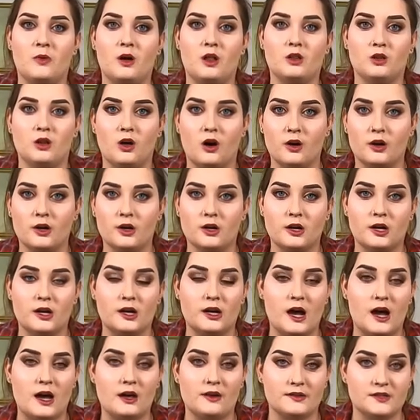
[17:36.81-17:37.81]
longer and
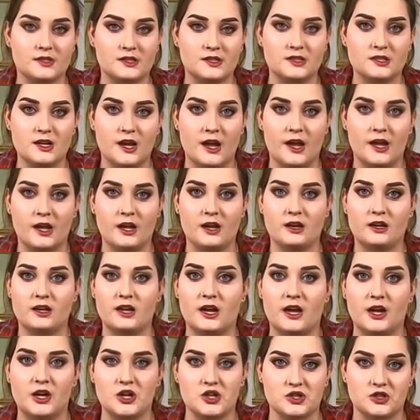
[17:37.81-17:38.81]
out of state
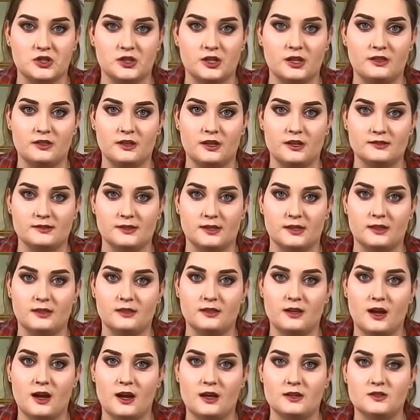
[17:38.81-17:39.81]
occasionally and things like
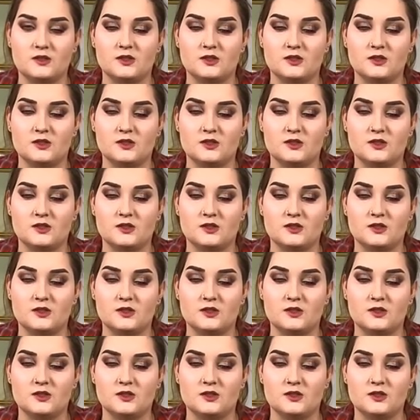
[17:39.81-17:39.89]
that,